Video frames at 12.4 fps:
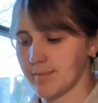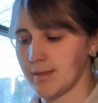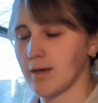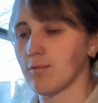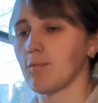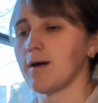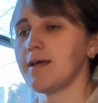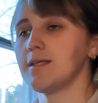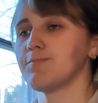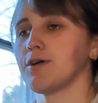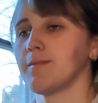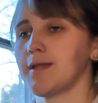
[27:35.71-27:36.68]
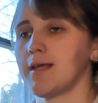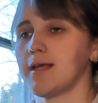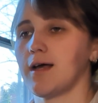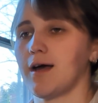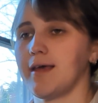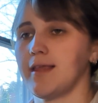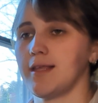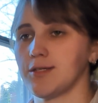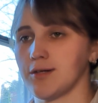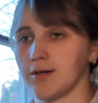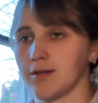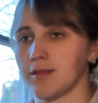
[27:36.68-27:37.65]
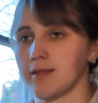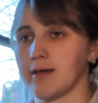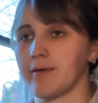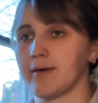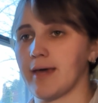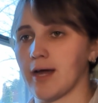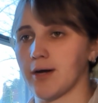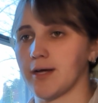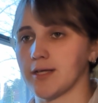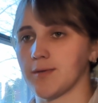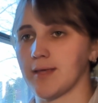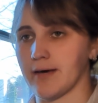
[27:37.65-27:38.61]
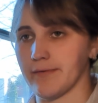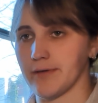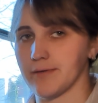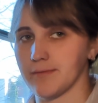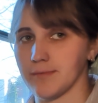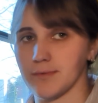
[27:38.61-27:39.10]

Like, what is permanent in this earth that would carry us with heaven?